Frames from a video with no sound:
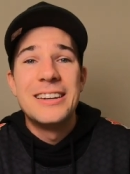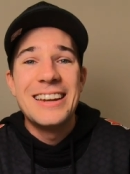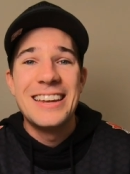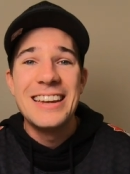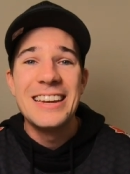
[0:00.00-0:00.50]

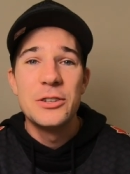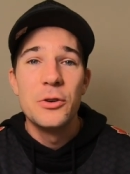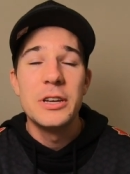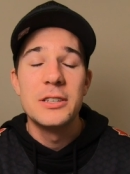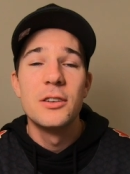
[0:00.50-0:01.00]
Nick here,
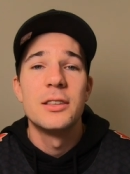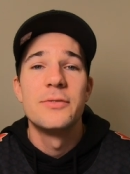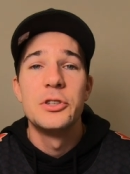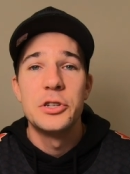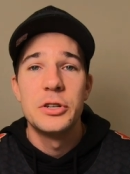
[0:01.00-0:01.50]
talking science of
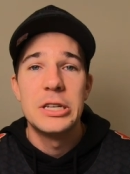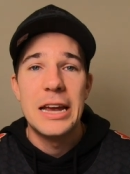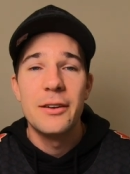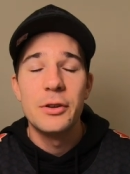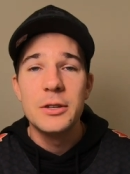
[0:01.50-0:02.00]
endurance and
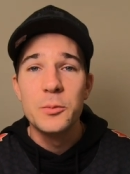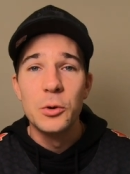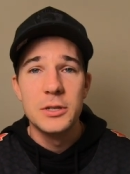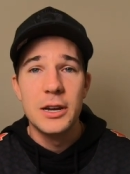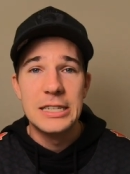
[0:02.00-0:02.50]
everything
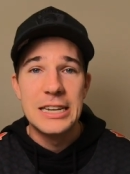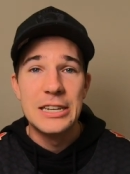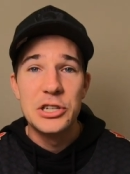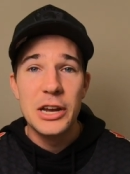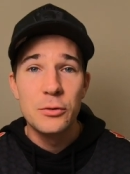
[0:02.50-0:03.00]
sports science in
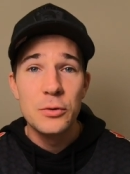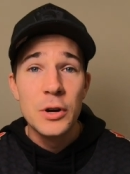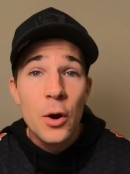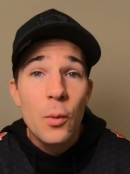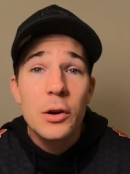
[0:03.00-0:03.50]
general.
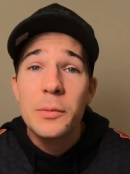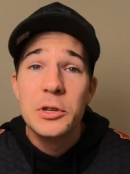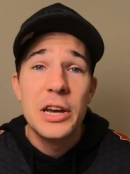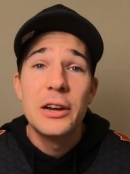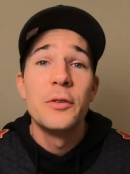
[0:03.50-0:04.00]
Welcome to the
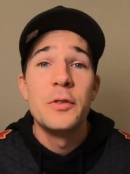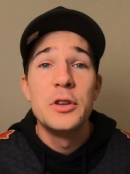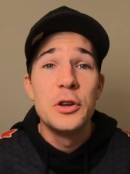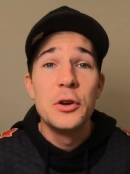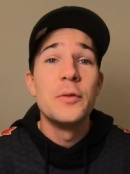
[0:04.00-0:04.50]
channel if you're
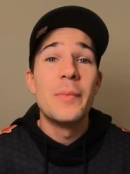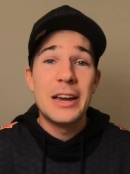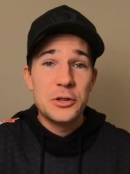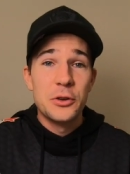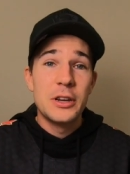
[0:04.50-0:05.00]
new. Make
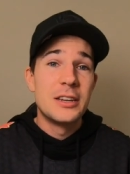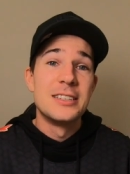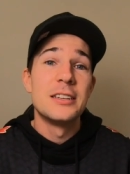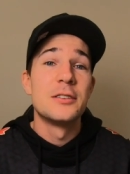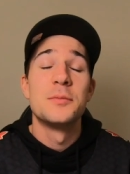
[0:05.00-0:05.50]
sure you
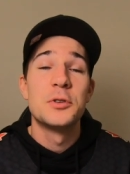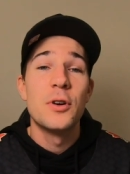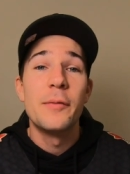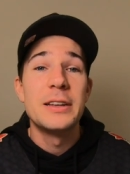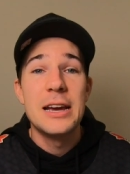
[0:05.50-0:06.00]
consider
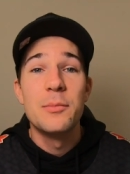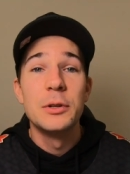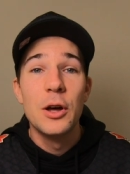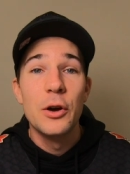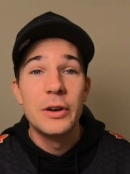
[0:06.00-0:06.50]
subscribing down
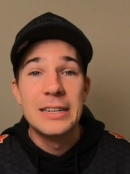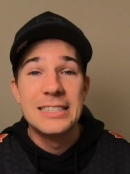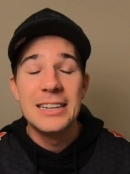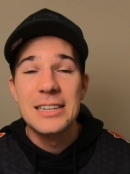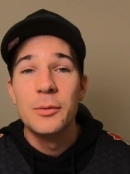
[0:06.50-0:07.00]
below. It
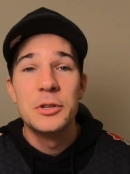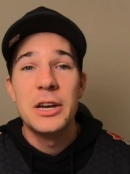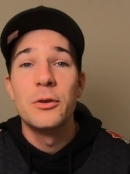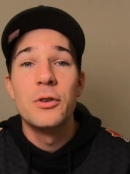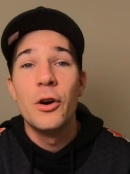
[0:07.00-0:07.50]
does help the
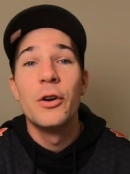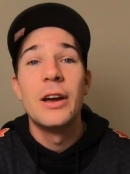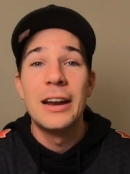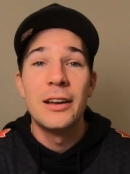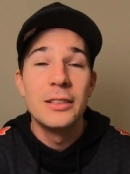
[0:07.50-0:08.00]
channel grow,
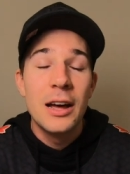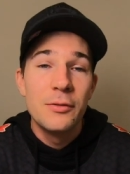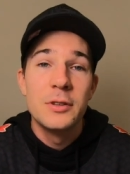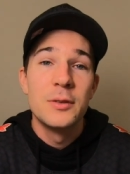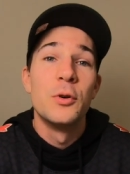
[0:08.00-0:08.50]
and I love
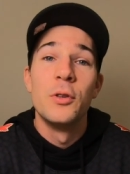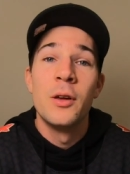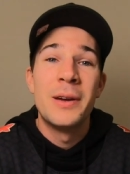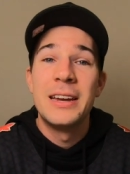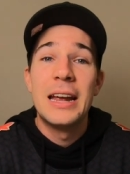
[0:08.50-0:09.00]
the support that I've
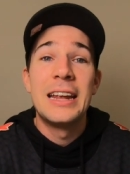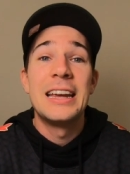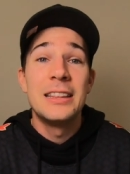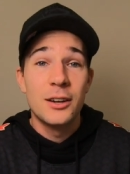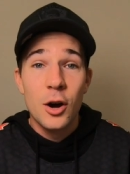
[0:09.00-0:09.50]
been getting
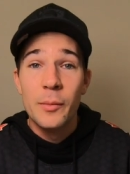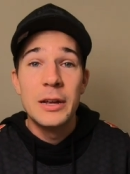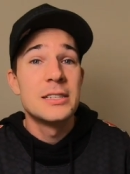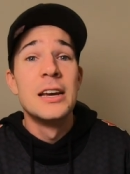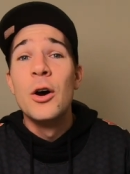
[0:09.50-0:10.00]
in the
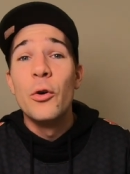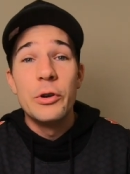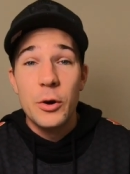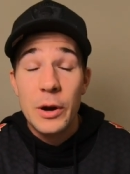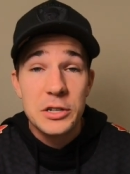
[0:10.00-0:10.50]
comments. All your
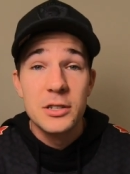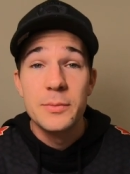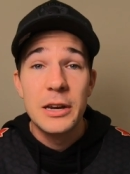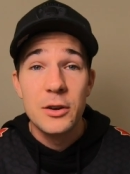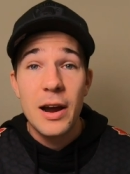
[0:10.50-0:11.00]
questions have
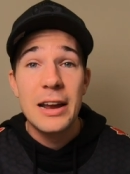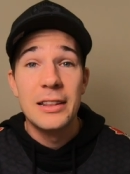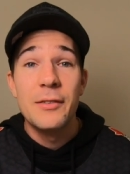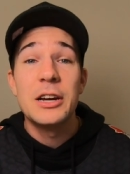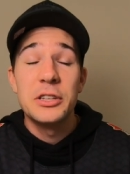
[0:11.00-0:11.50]
been great, and
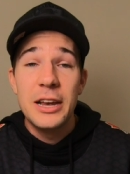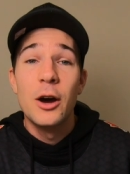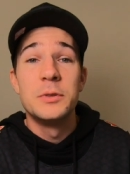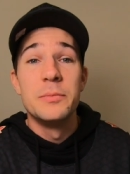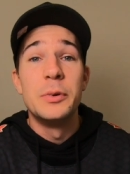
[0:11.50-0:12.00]
they've actually
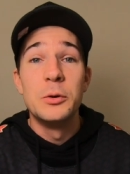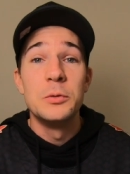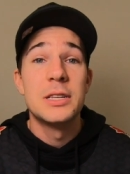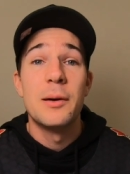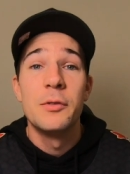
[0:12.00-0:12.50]
helped to build
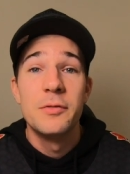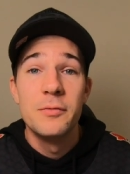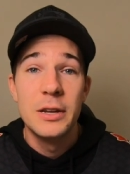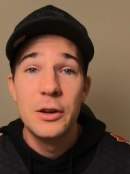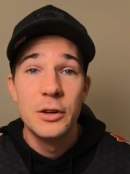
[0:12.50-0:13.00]
some of the
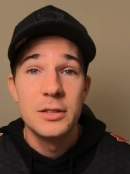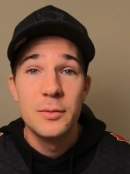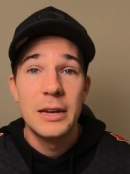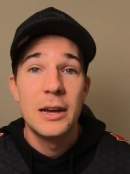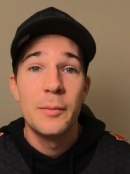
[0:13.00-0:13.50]
videos that have
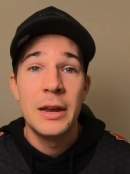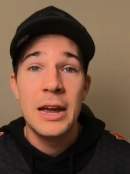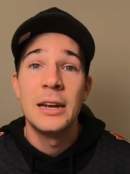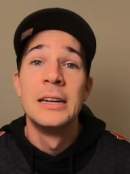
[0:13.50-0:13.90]
been coming out.